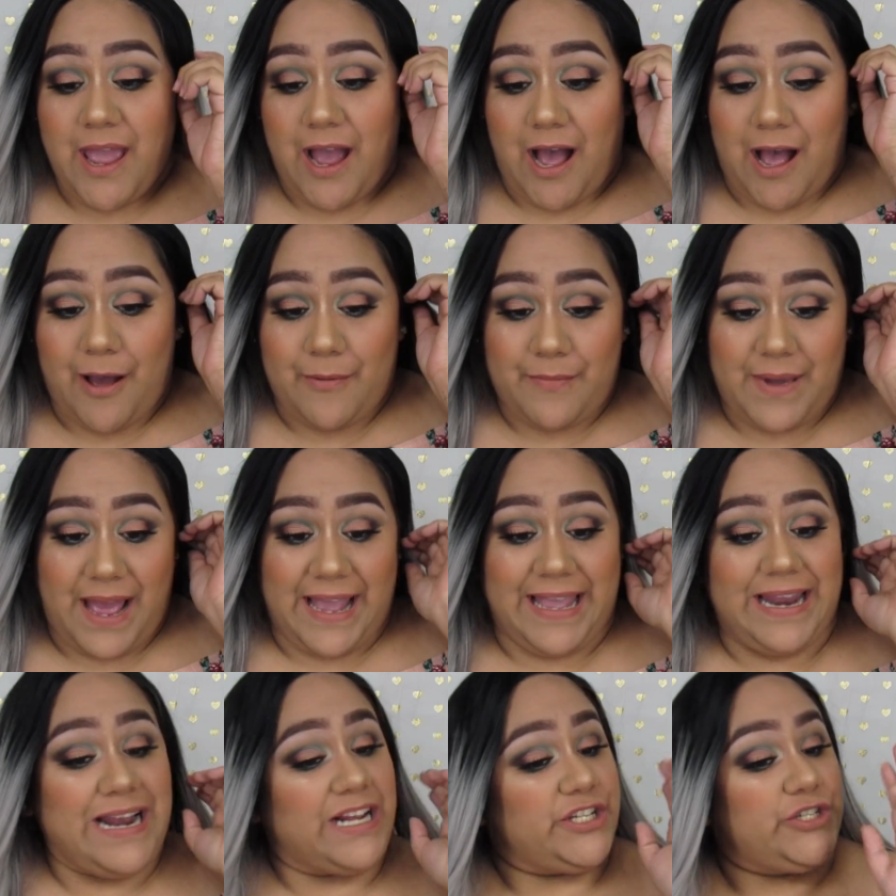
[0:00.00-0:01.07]
I
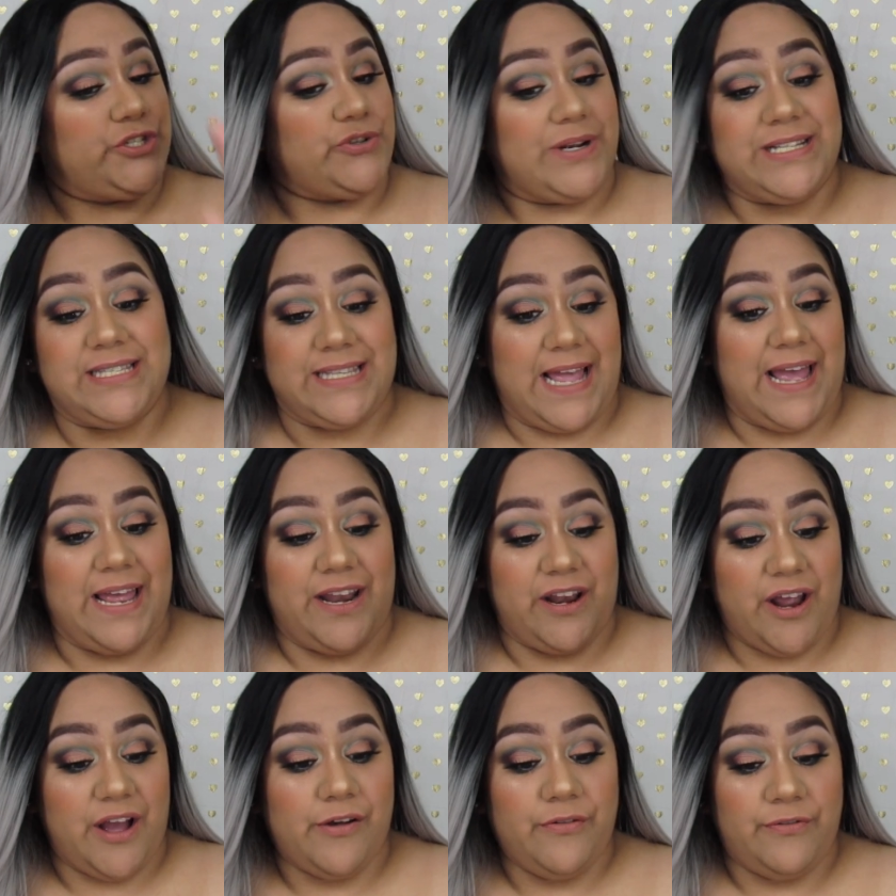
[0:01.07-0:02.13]
cannot stress that
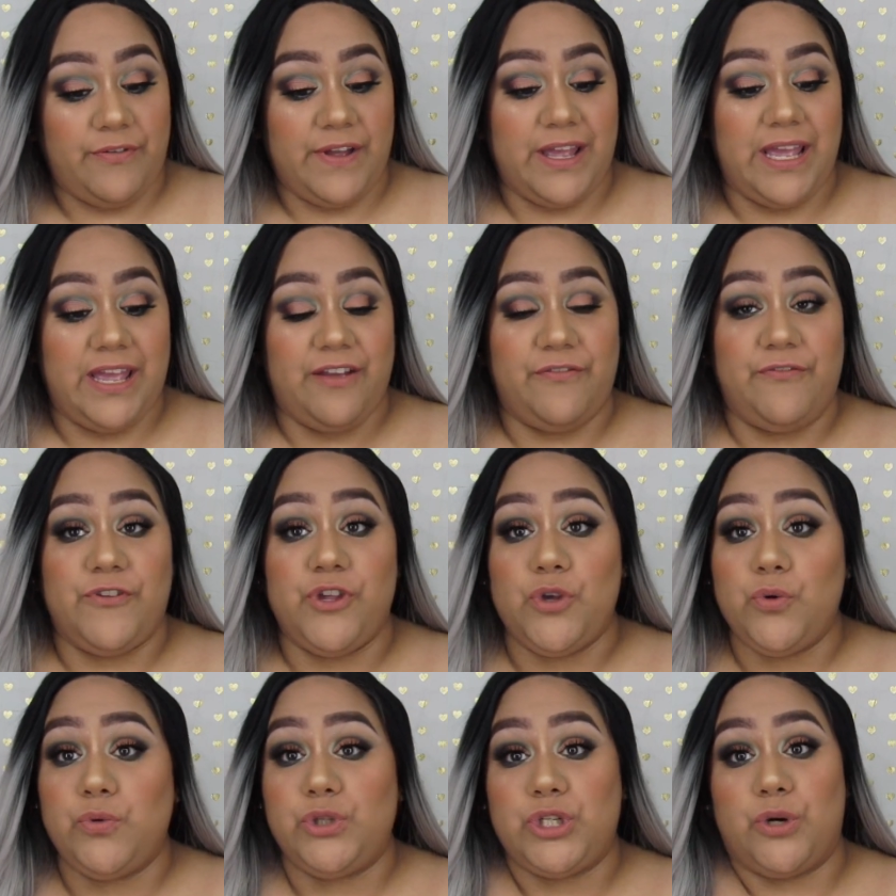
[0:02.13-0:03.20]
enough. If
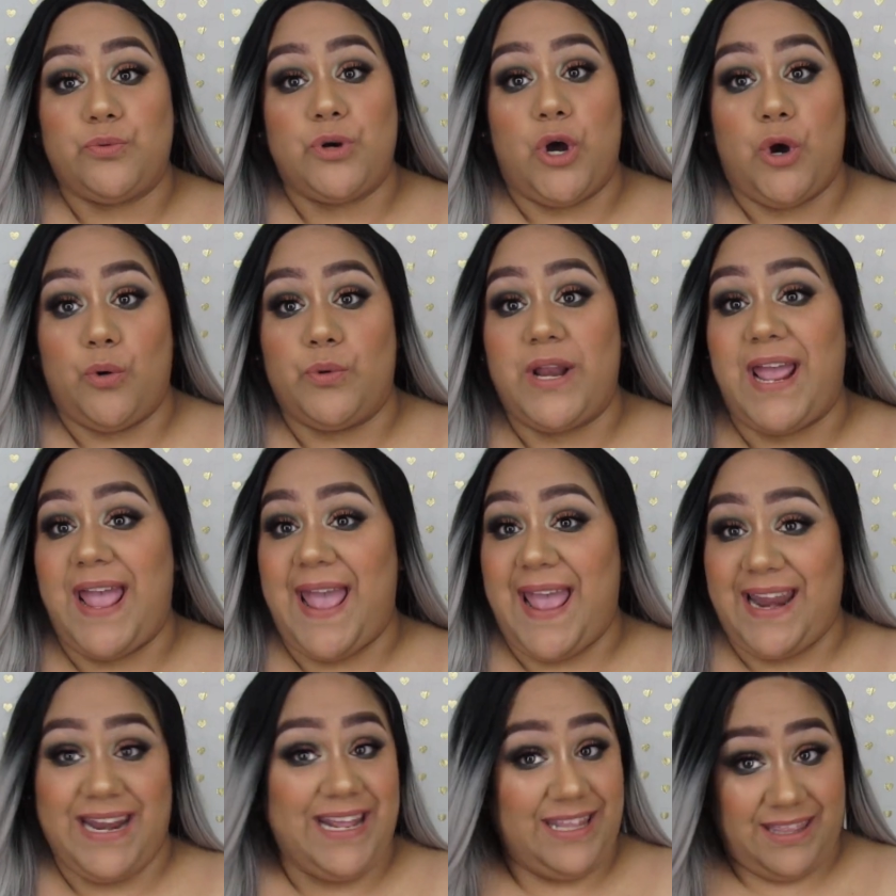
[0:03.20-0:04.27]
you don't own
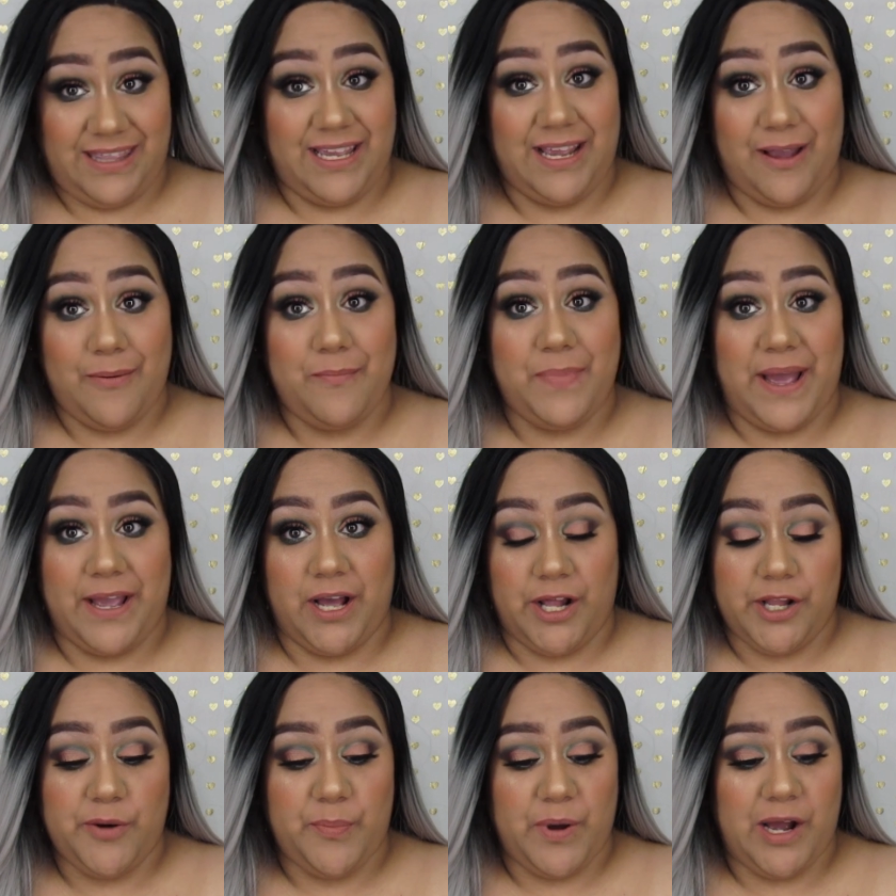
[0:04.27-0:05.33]
anything by
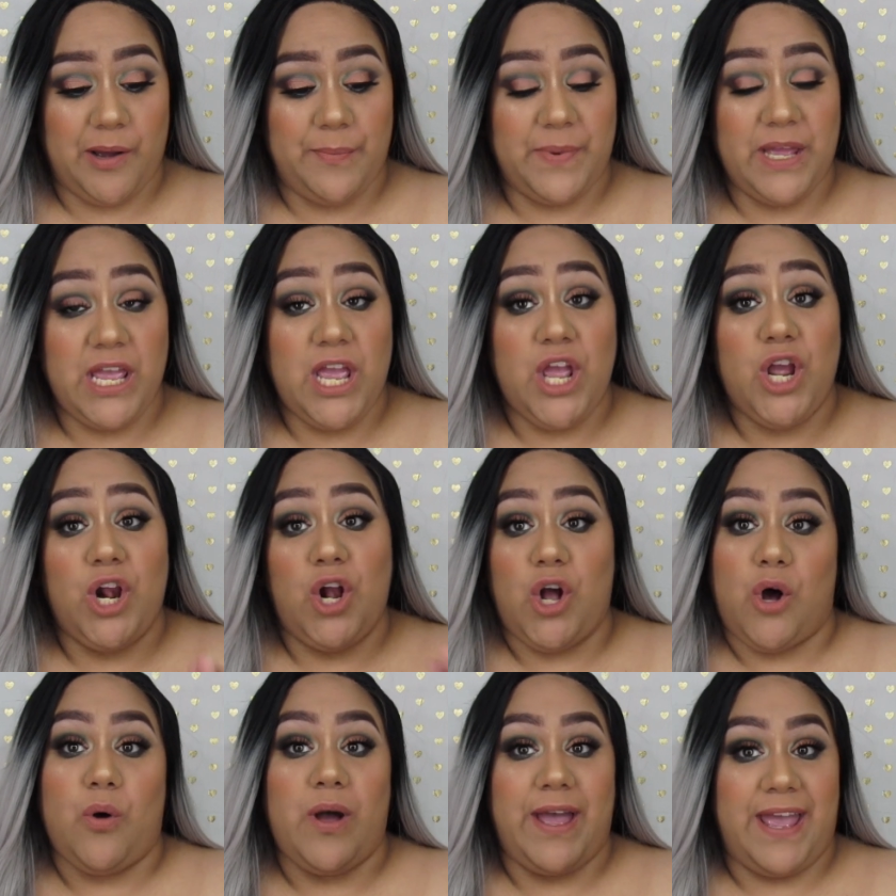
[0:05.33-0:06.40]
Colourpop,
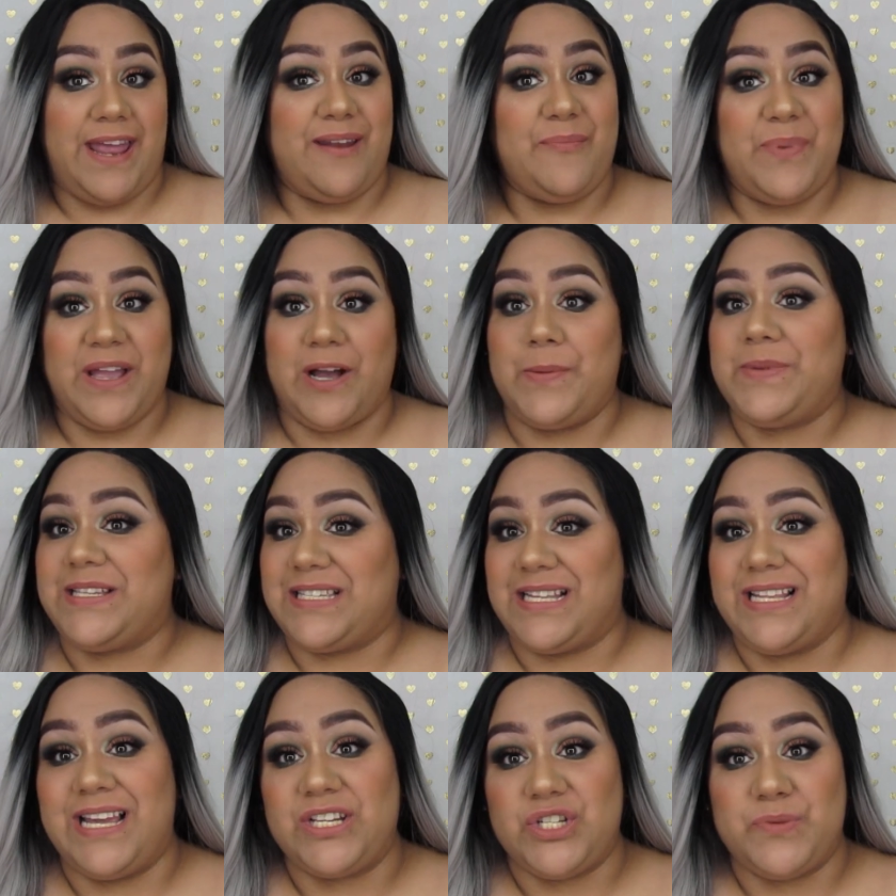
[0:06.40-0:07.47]
go ahead and pick up this
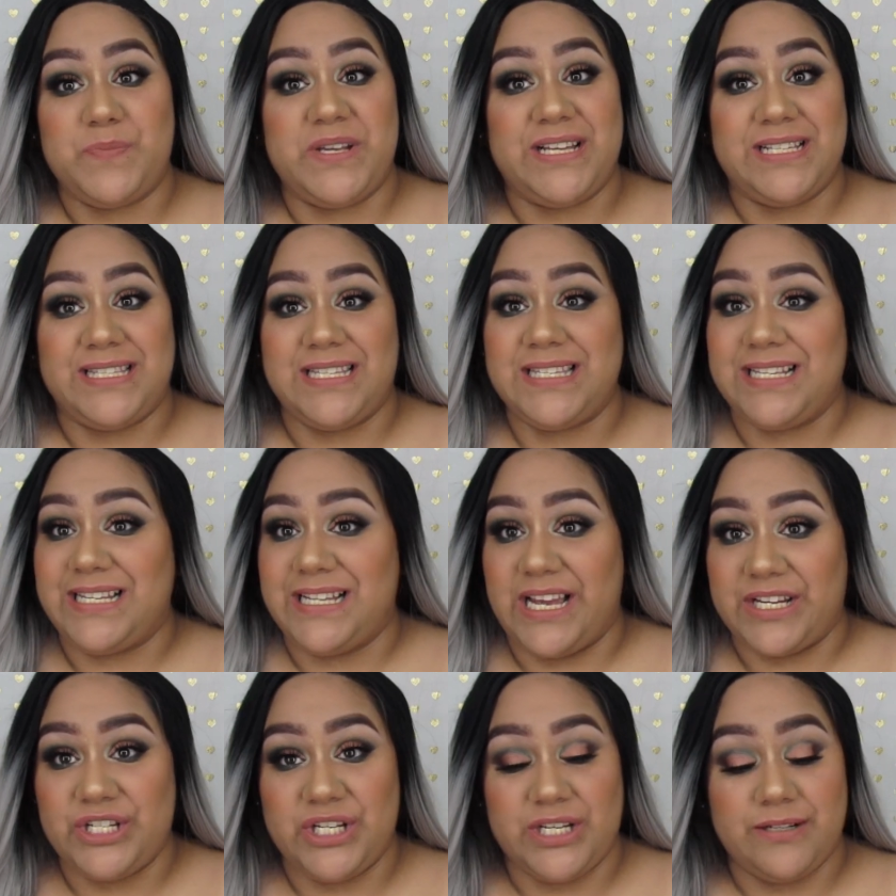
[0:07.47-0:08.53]
collection because this
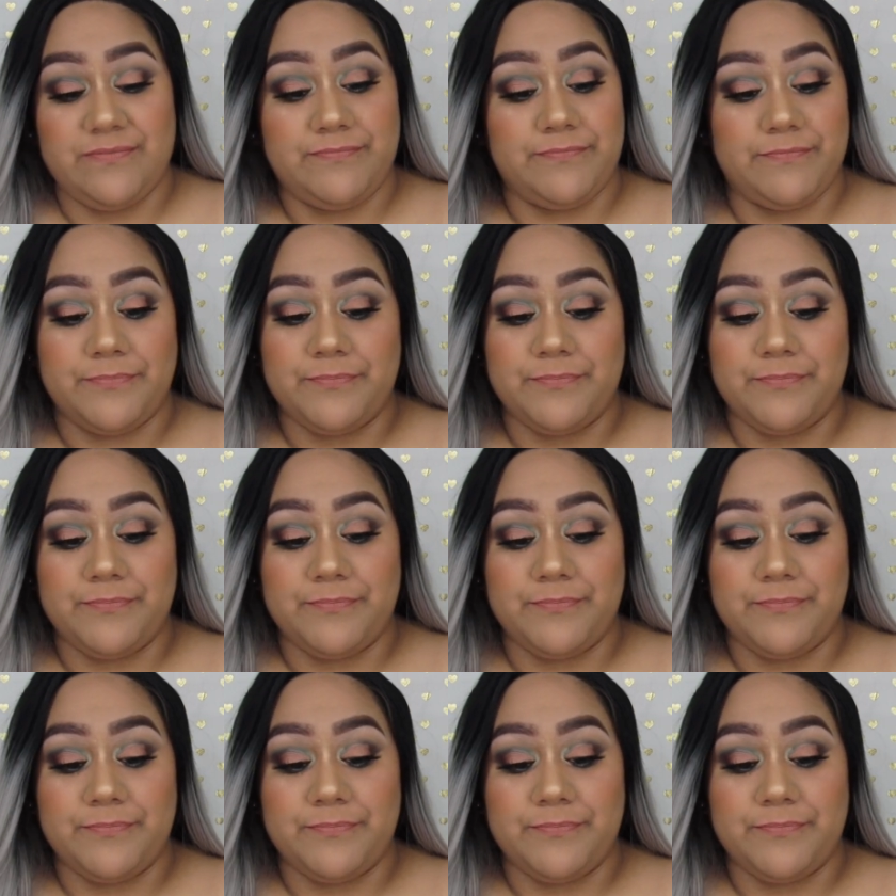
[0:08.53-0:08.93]
collection